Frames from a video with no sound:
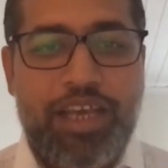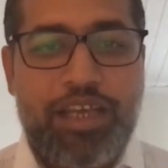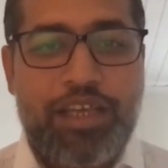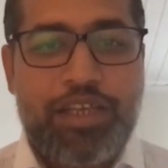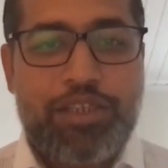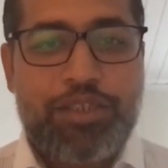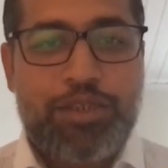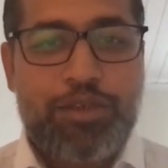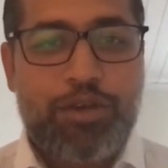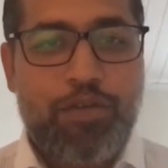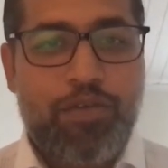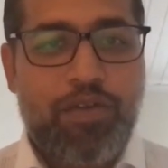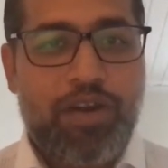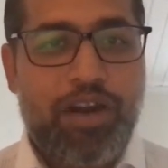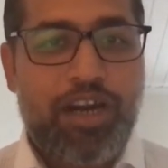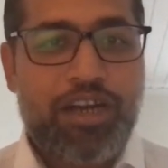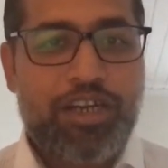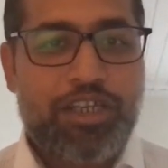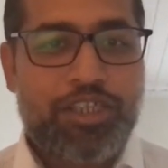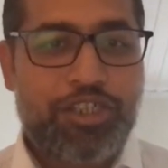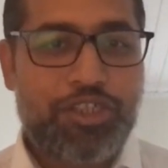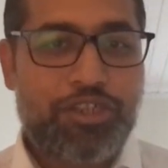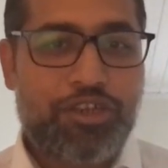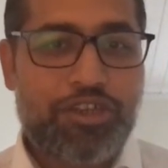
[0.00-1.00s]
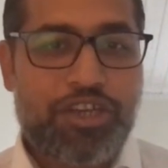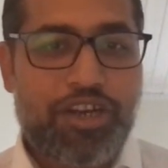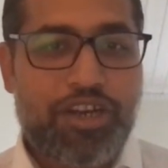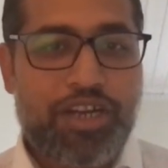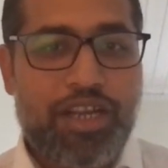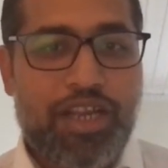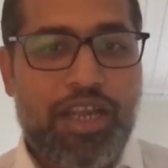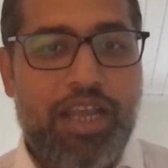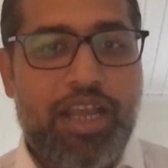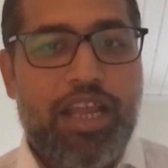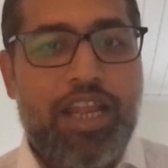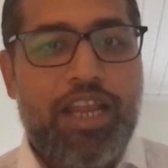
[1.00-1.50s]
So far, so good.
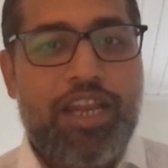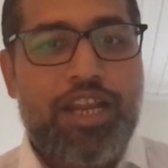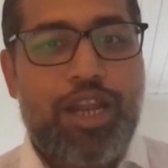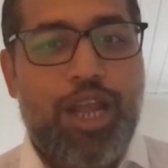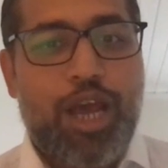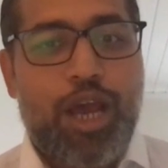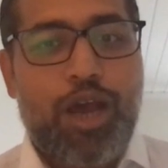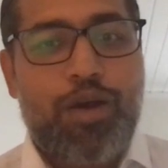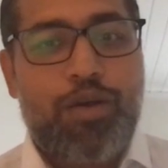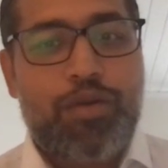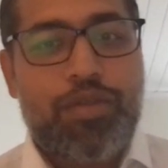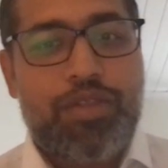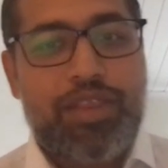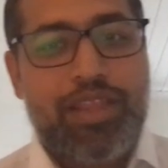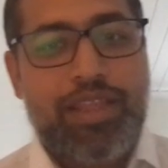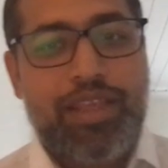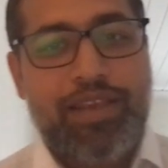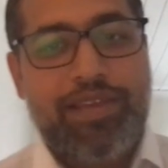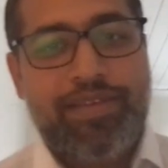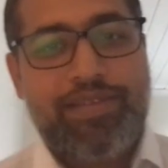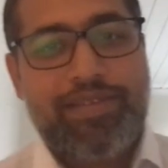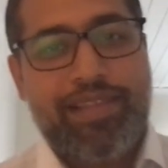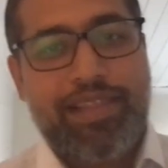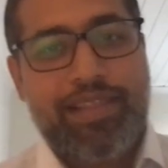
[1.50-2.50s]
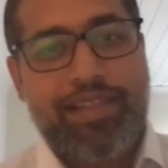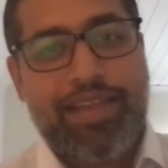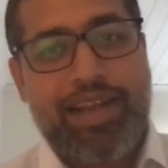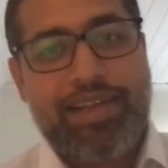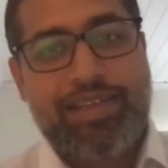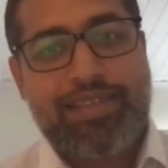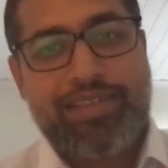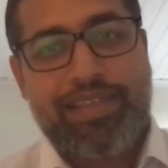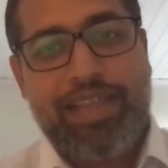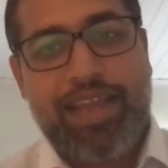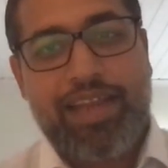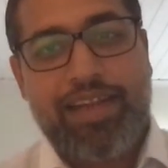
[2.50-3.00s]
Now things get
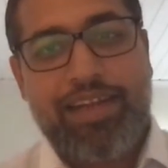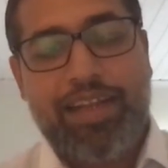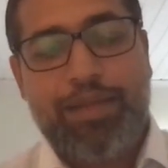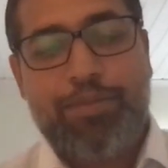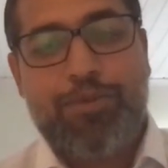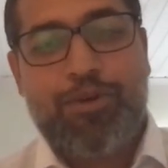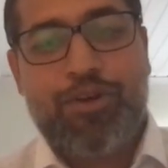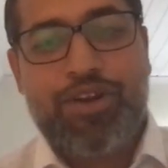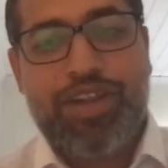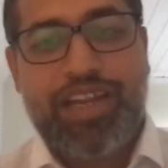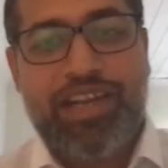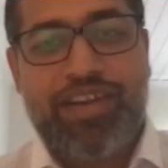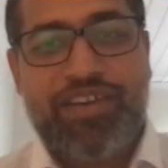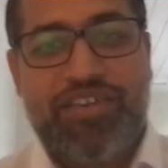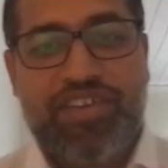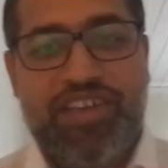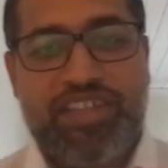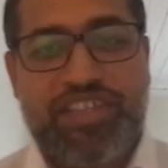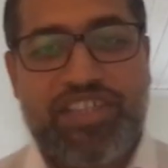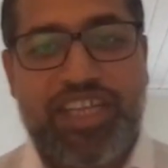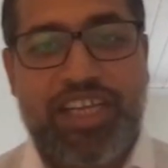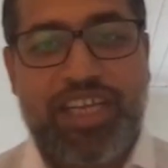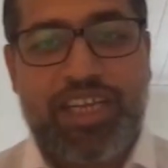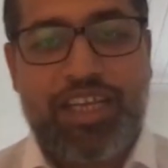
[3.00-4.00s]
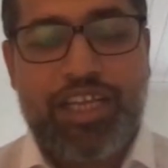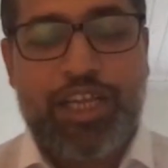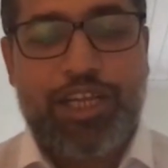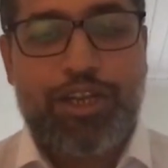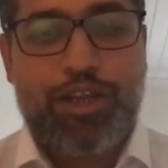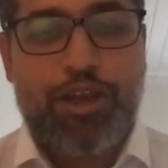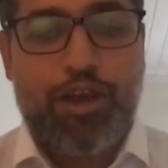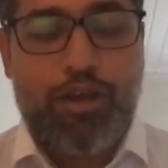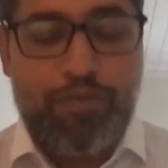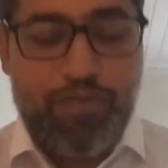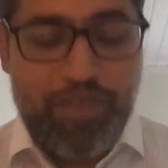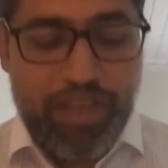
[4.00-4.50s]
slightly more interesting.
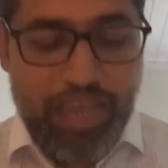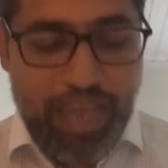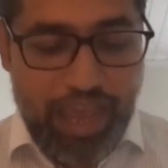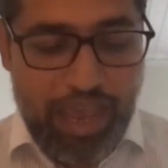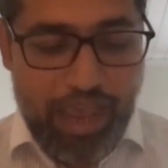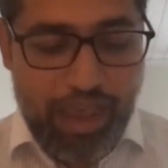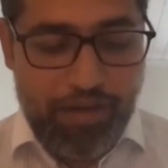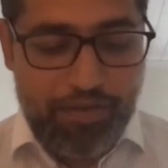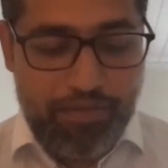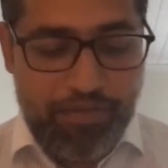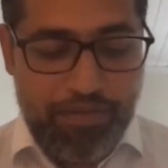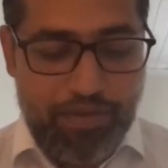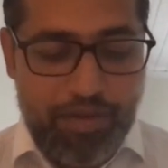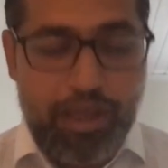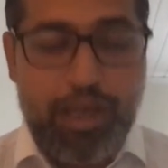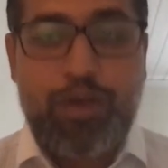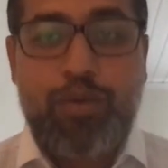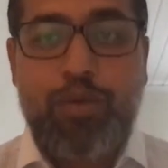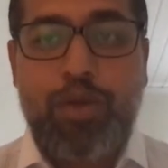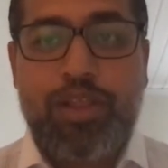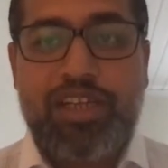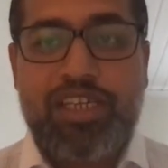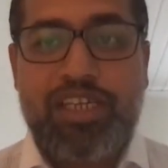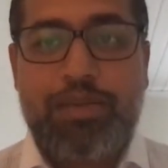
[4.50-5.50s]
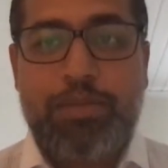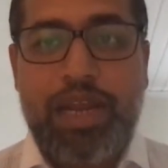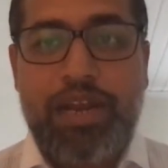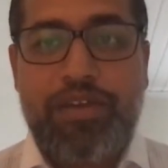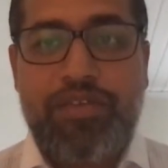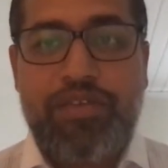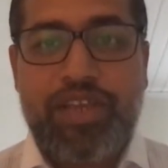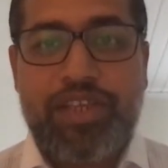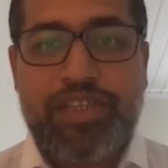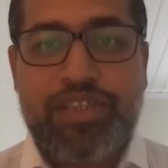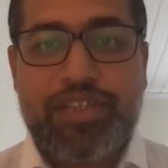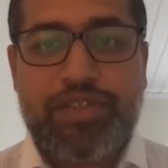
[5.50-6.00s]
Now we have a quality
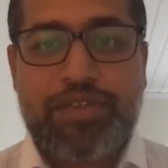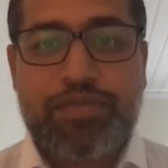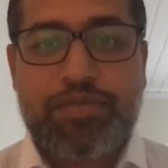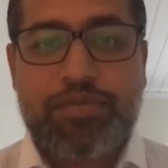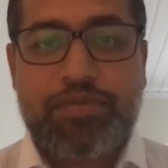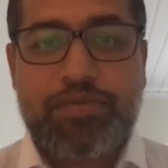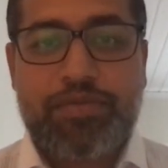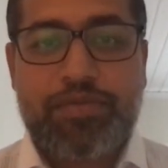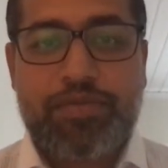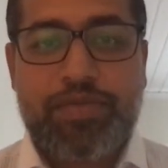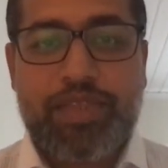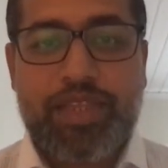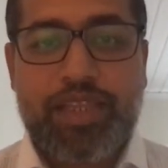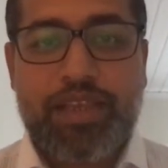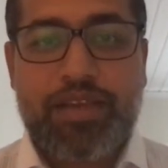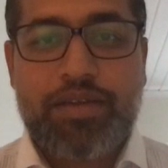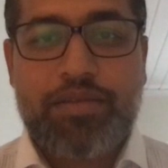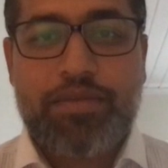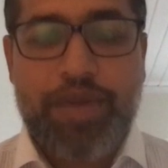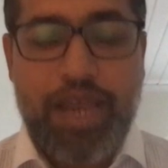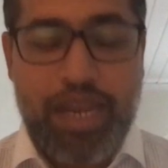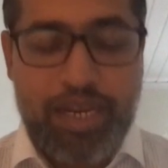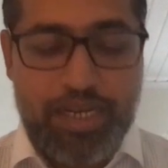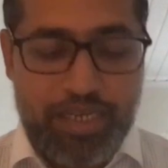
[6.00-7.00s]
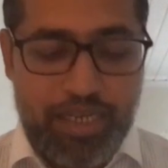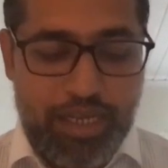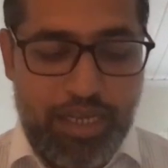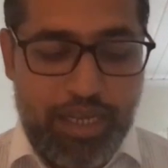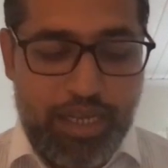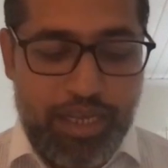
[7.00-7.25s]
metrics, right?